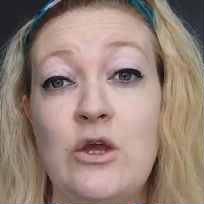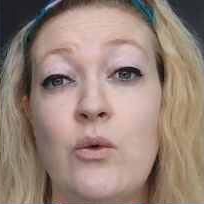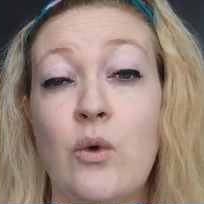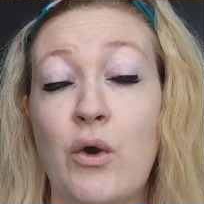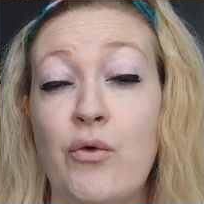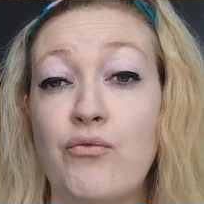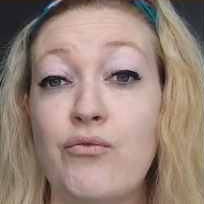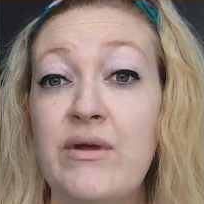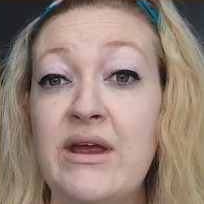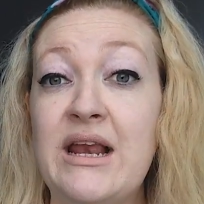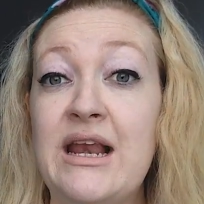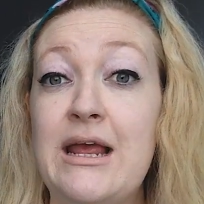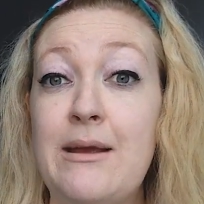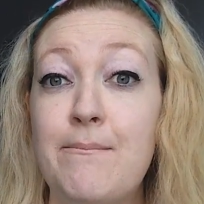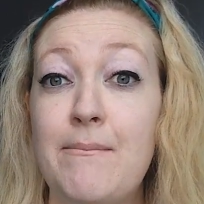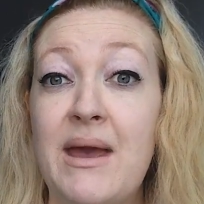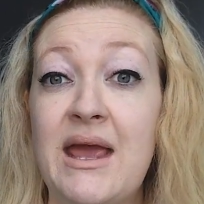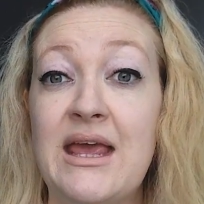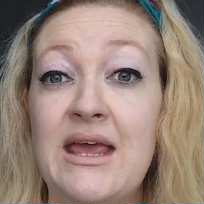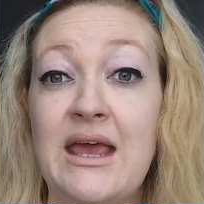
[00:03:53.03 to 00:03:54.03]
You are
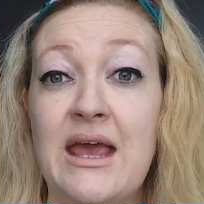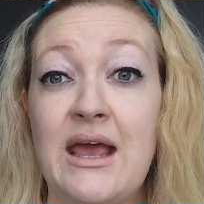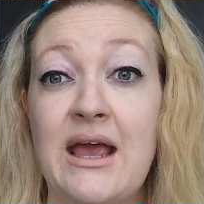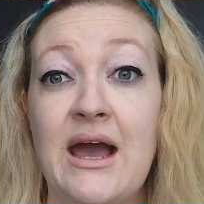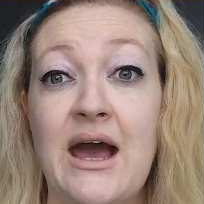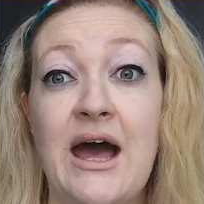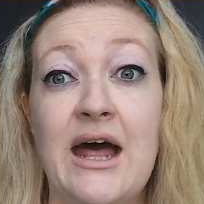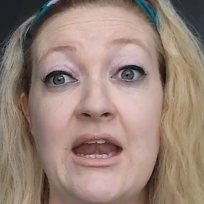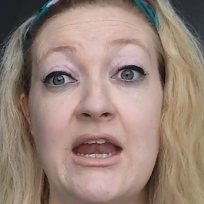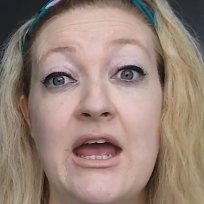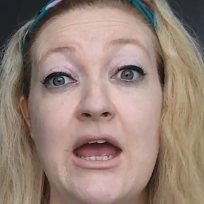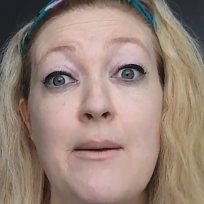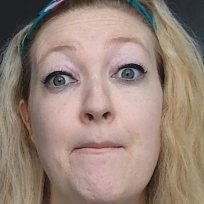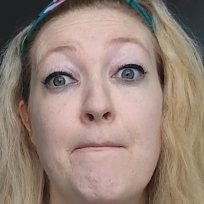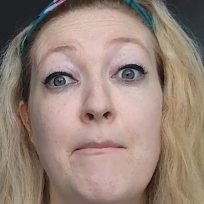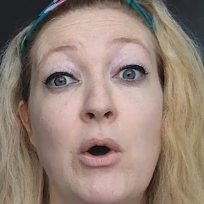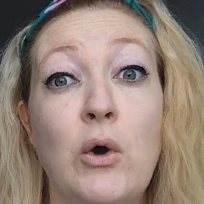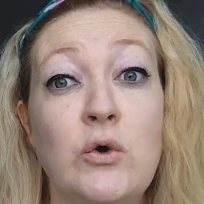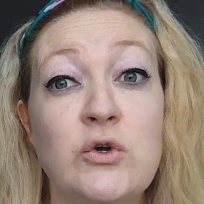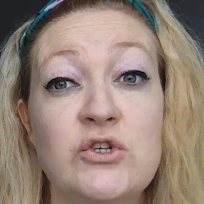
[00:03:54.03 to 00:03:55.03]
really making an
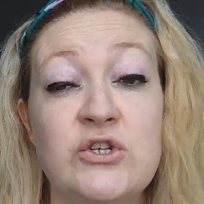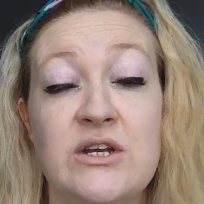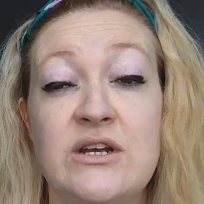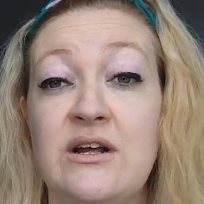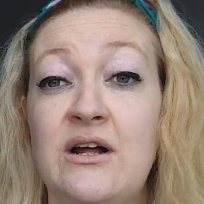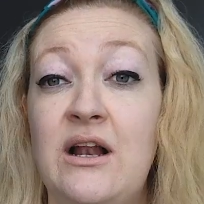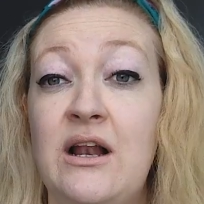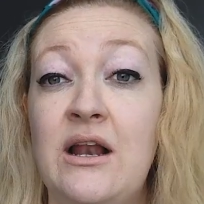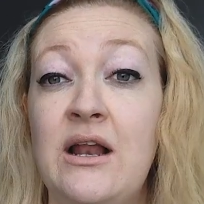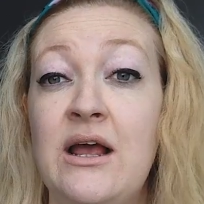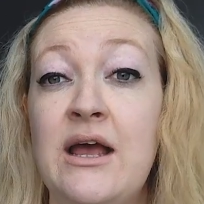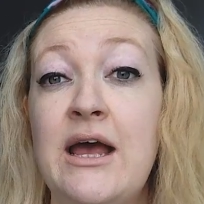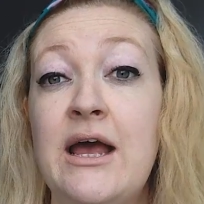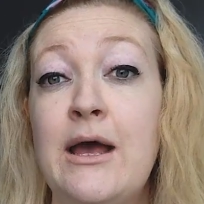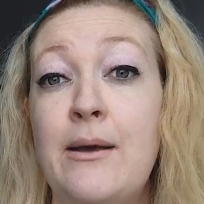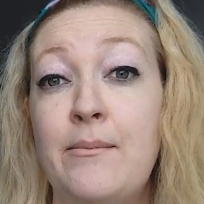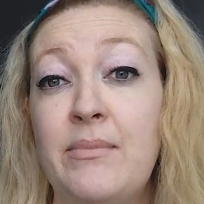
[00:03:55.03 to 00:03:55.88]
emotional